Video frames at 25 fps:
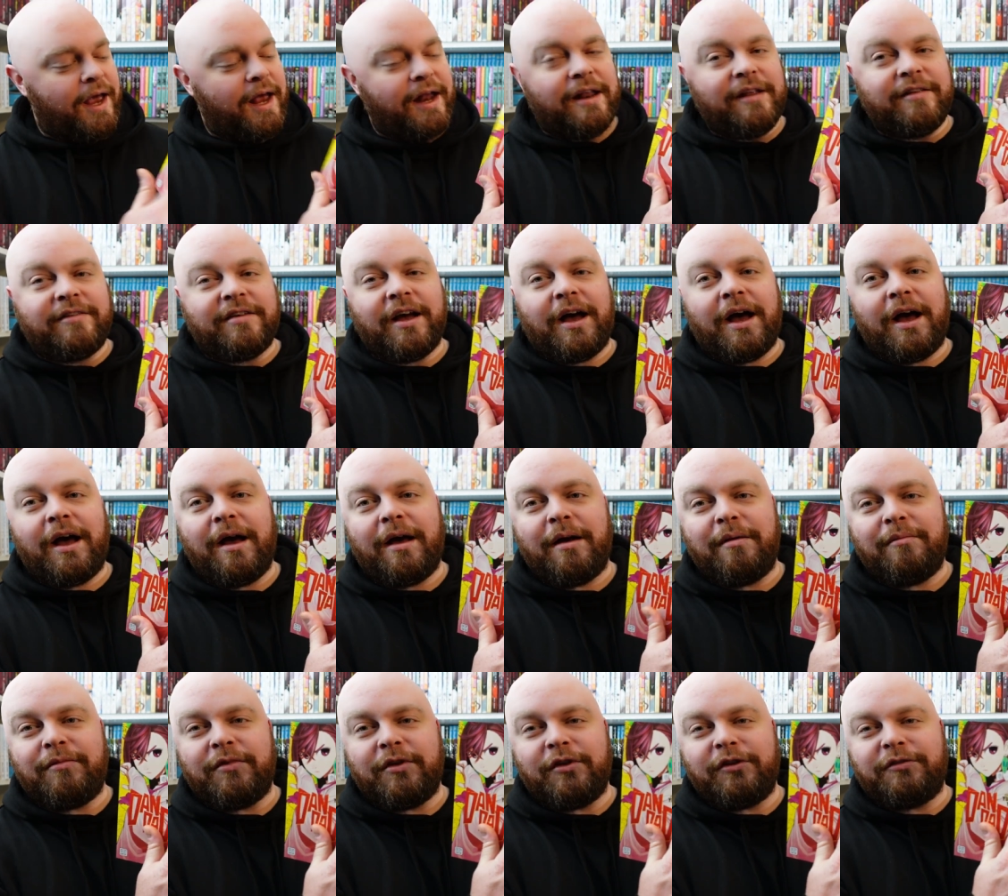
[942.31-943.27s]

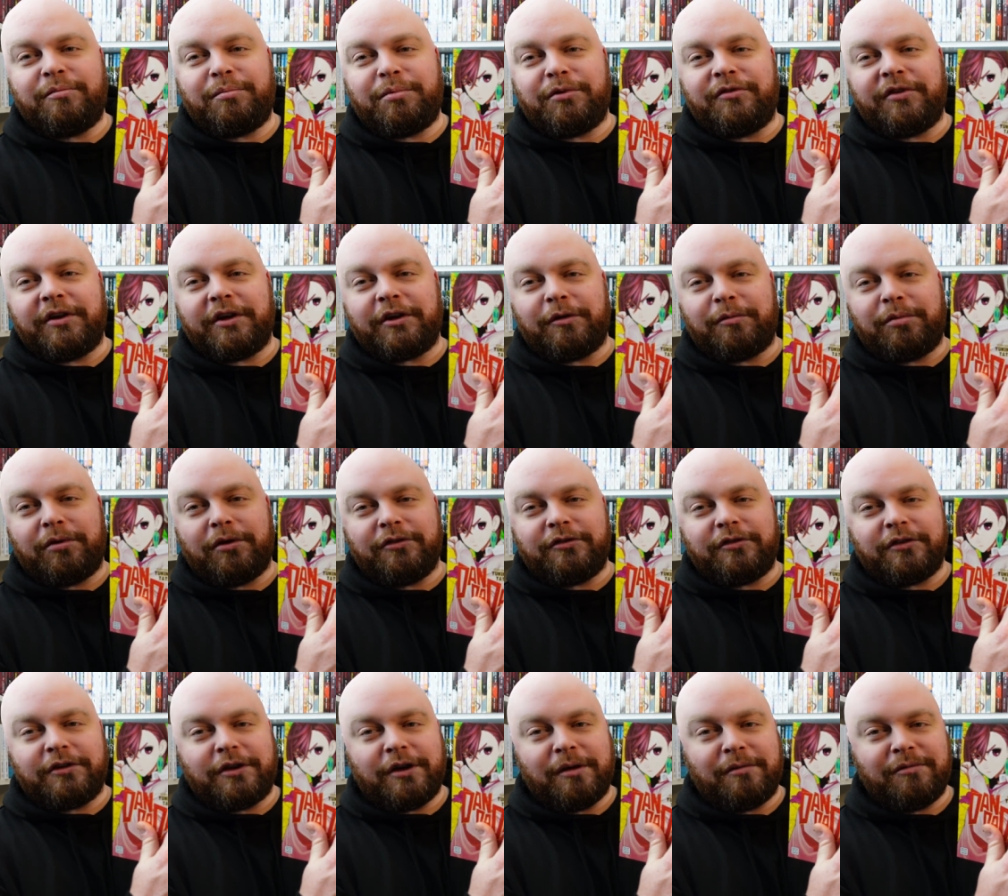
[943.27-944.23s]
anytime this particular
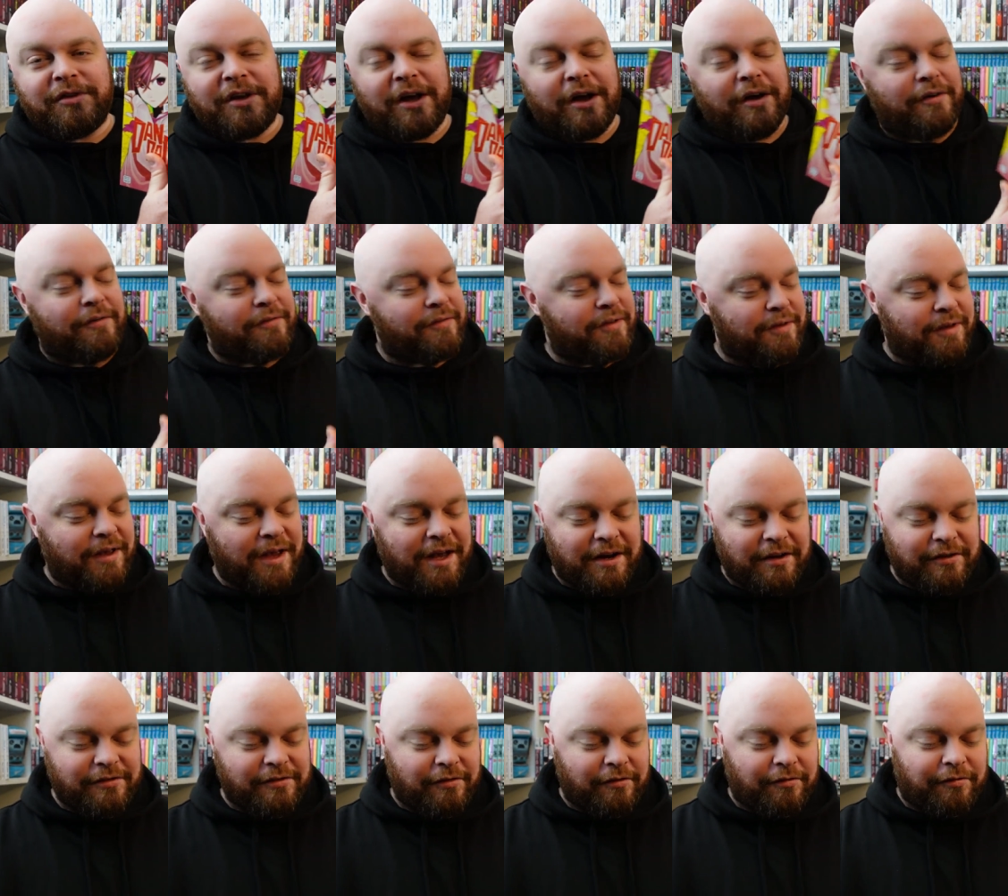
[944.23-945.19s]
person comes out, it
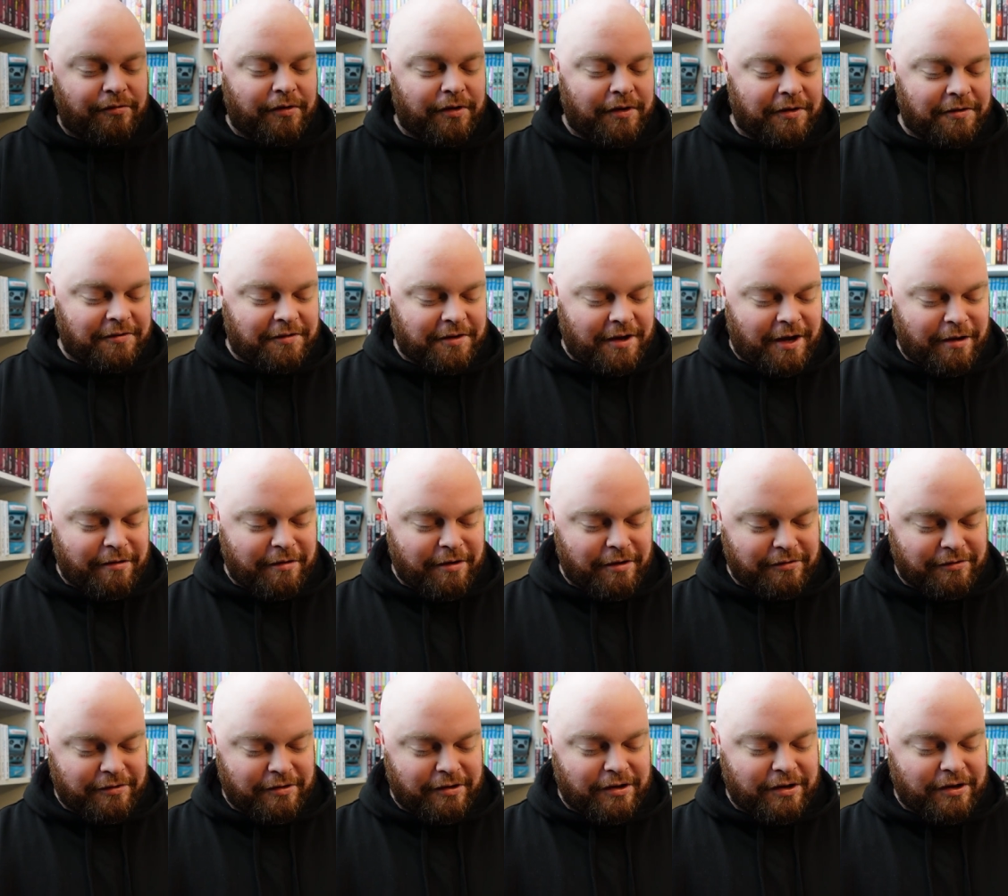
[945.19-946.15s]
is a fun time
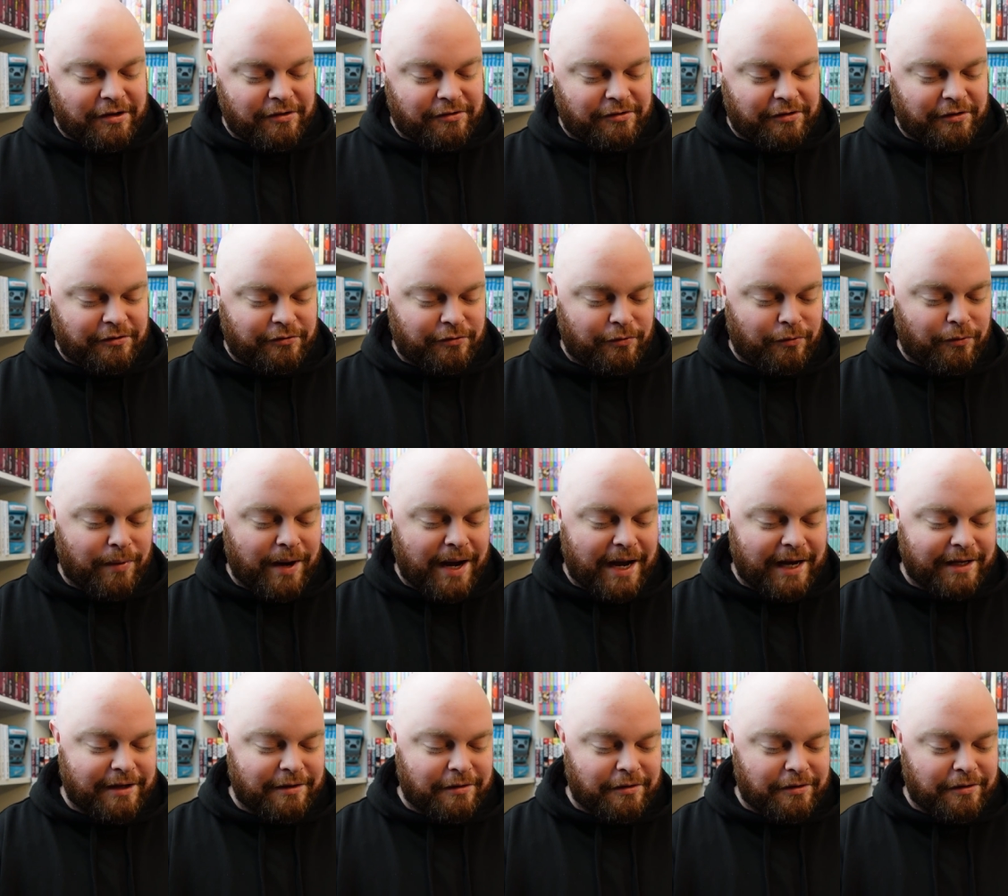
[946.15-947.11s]
because it is such a
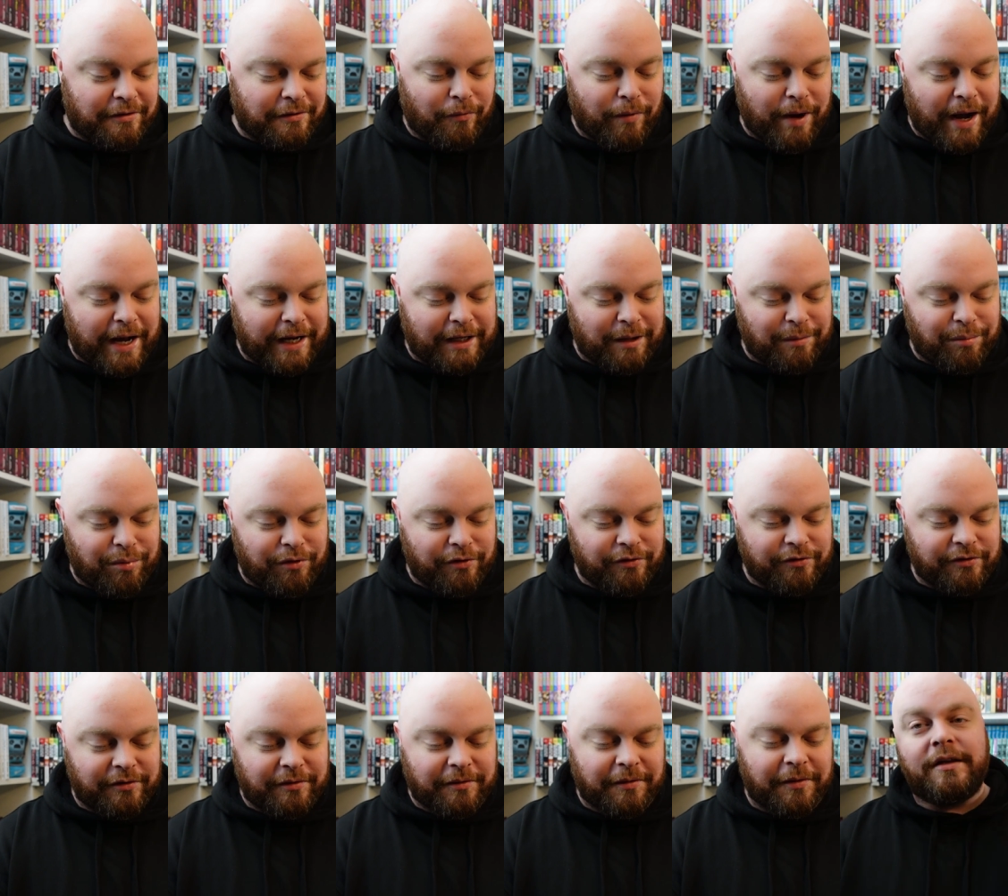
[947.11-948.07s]
wacky
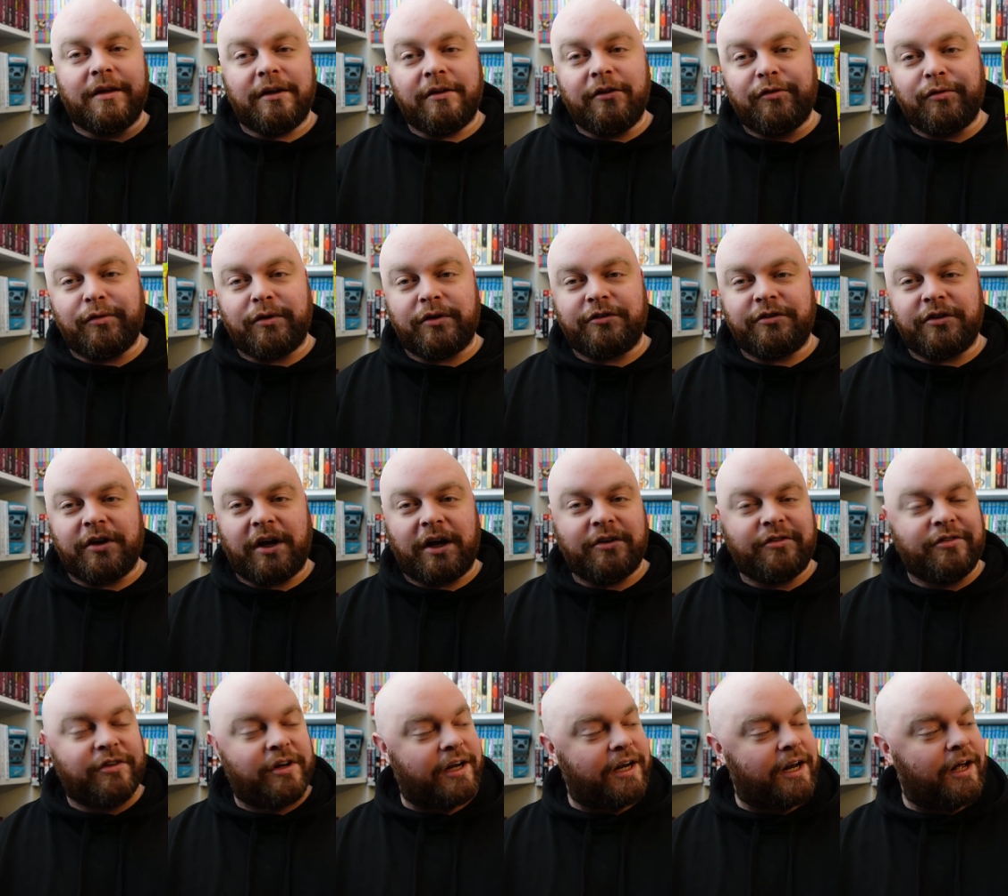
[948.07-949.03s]
person. Give this one a shot,
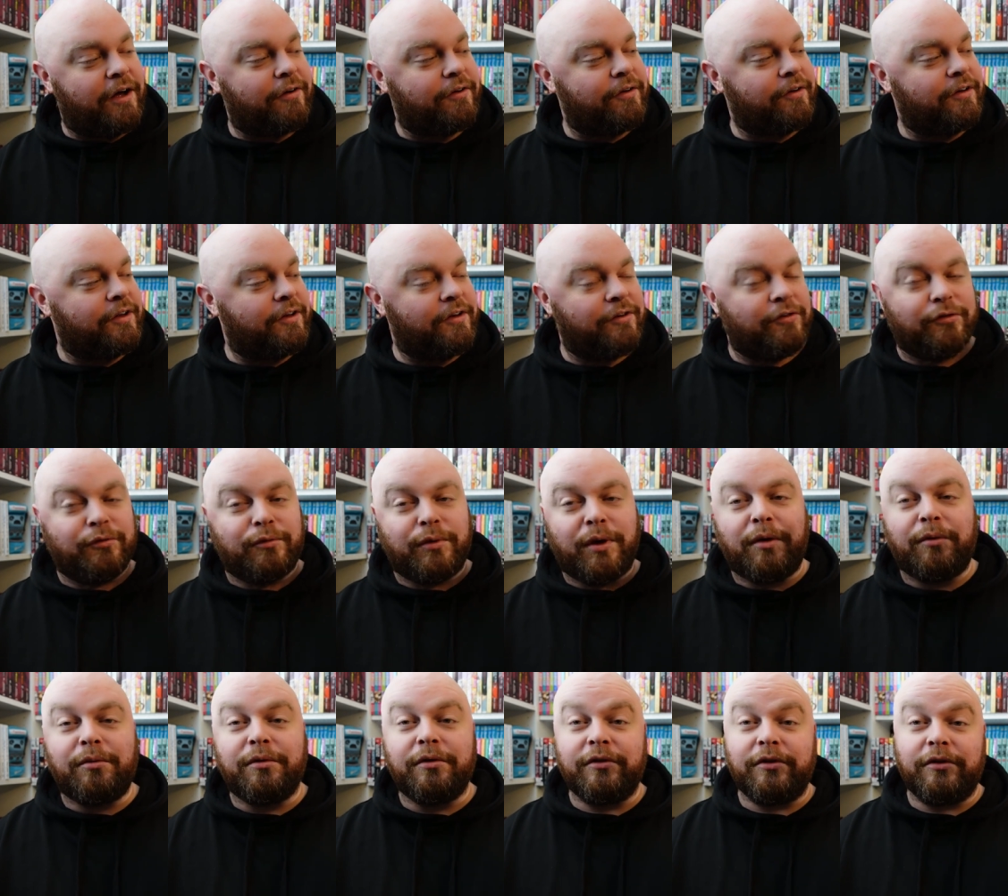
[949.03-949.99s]
check it out. It is
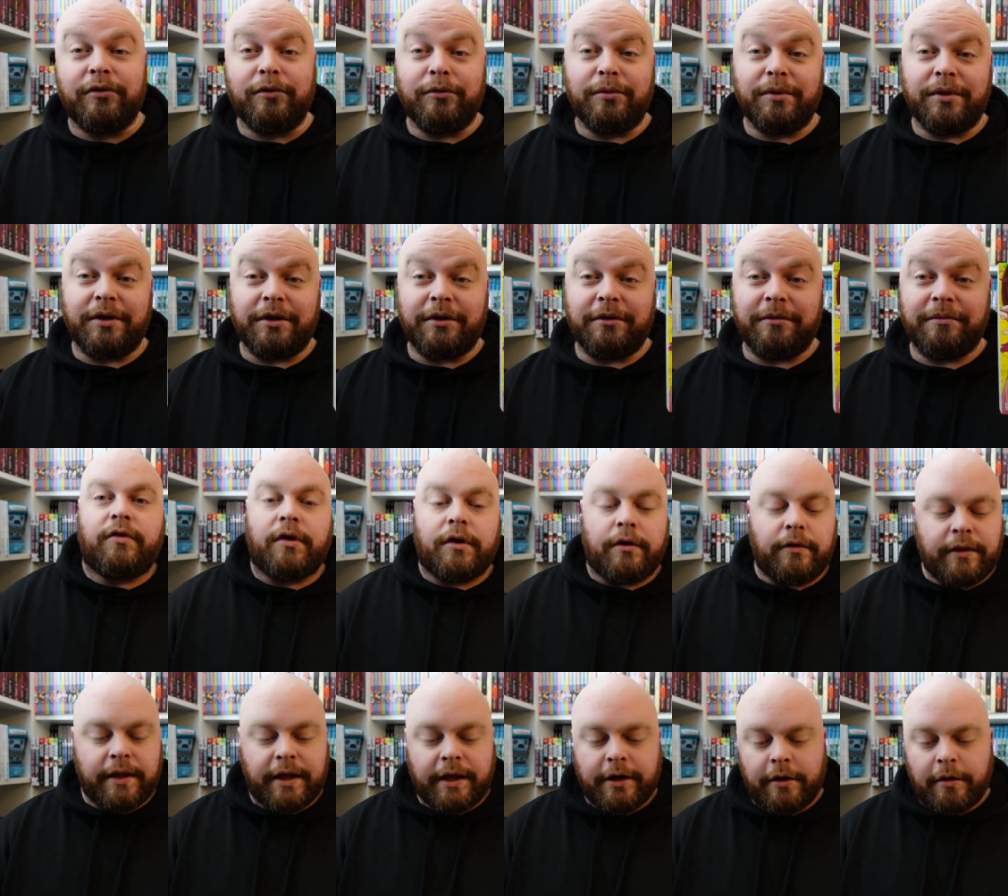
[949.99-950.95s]
well worth your read.
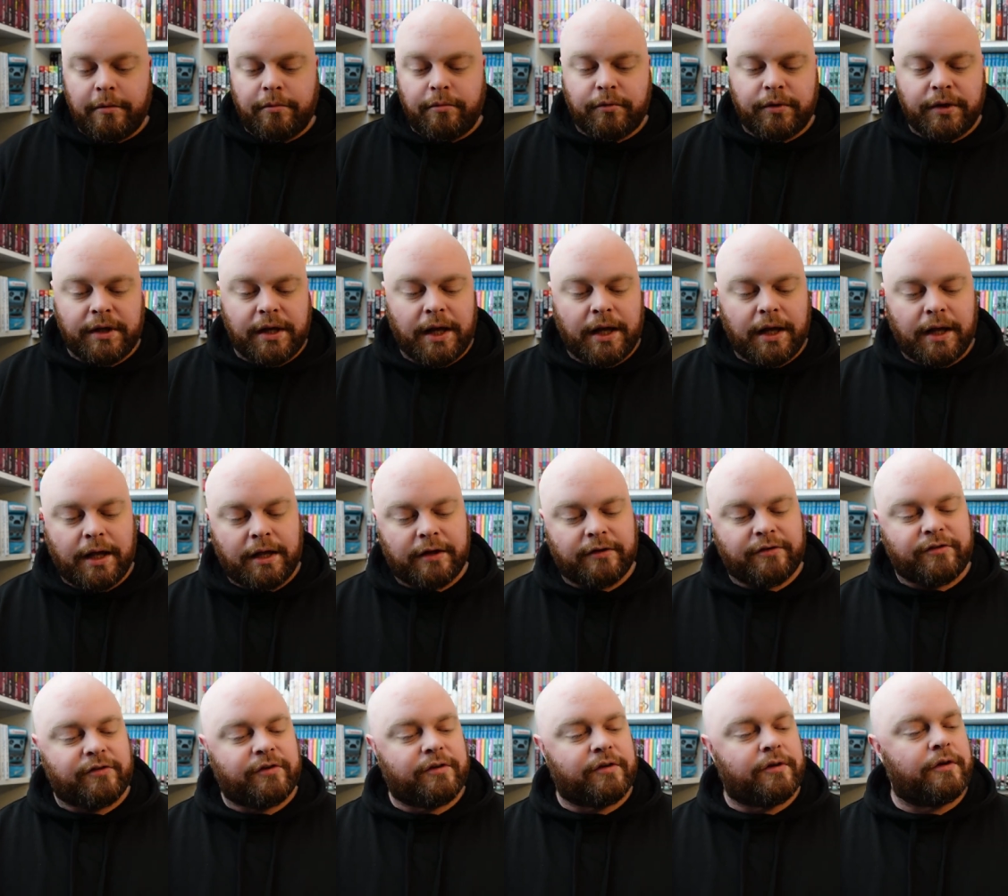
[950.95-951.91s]
Following that up, we
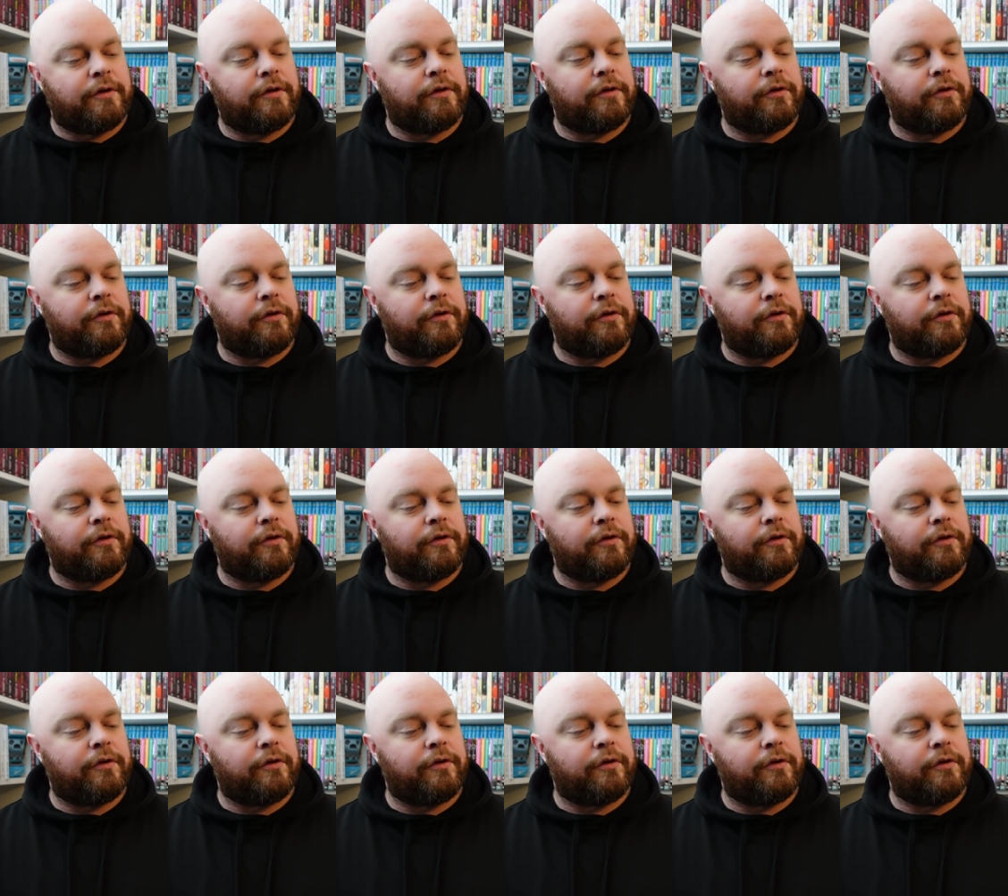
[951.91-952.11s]
got